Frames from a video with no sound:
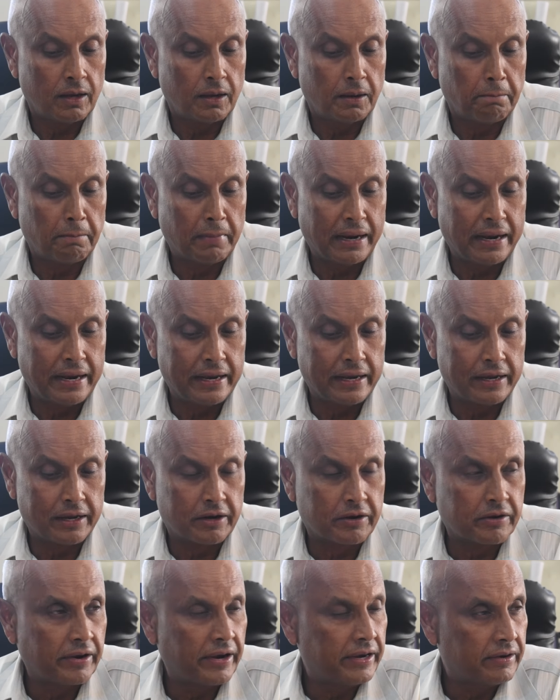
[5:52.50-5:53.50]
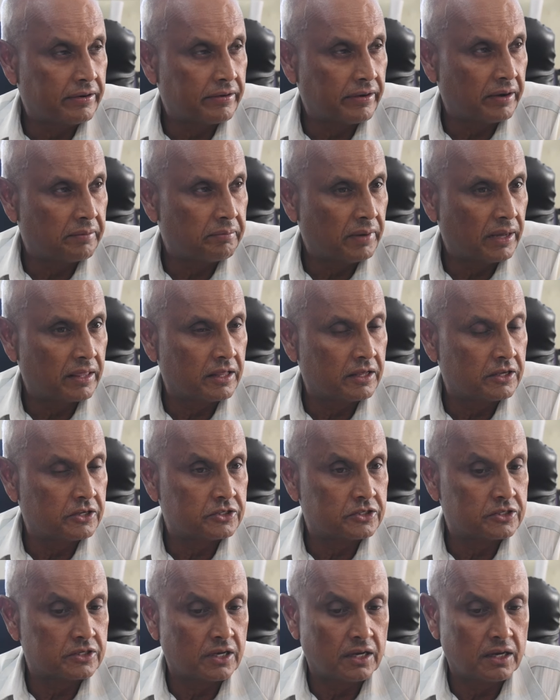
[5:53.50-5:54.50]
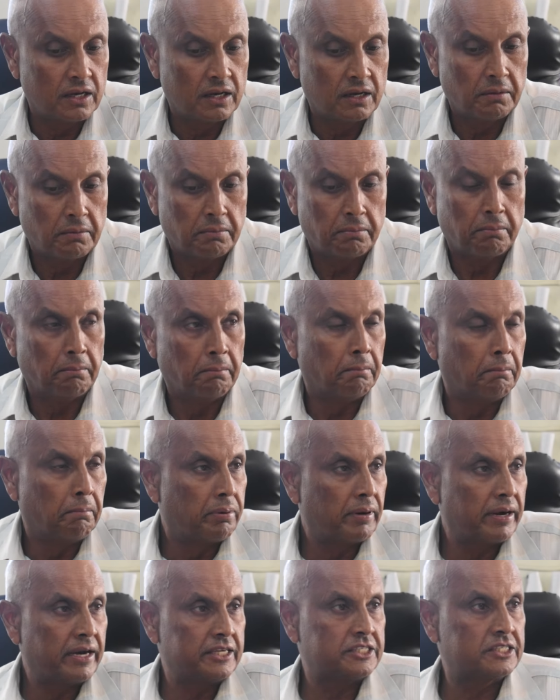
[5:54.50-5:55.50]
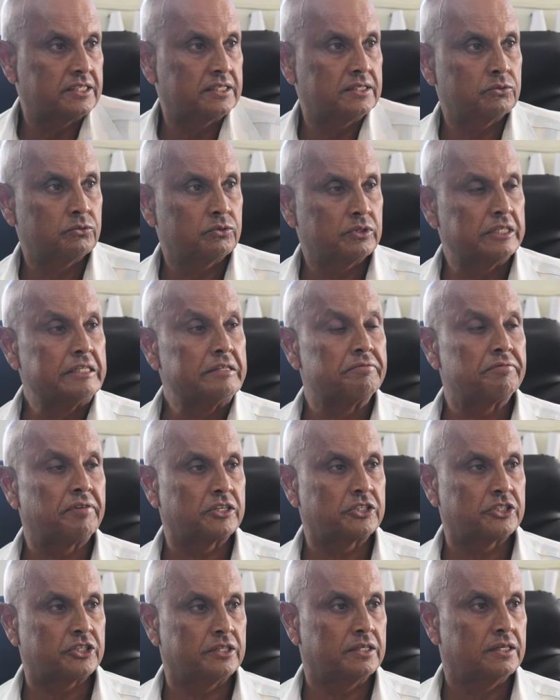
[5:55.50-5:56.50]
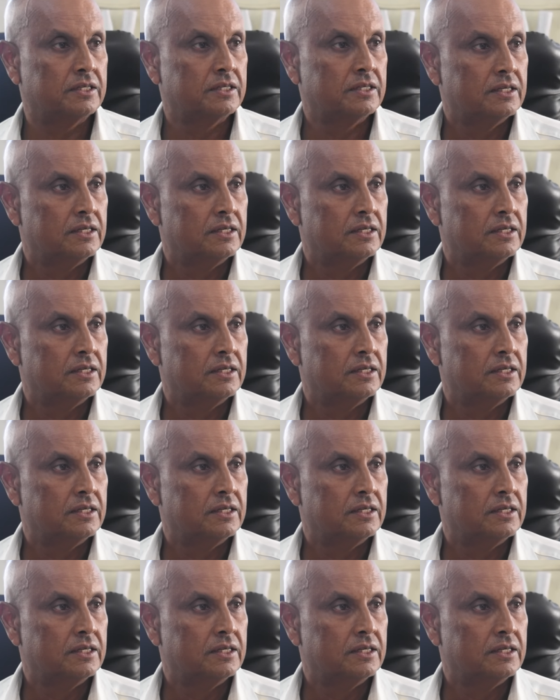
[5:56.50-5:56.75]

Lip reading: my great-grandmother's breast didn't function.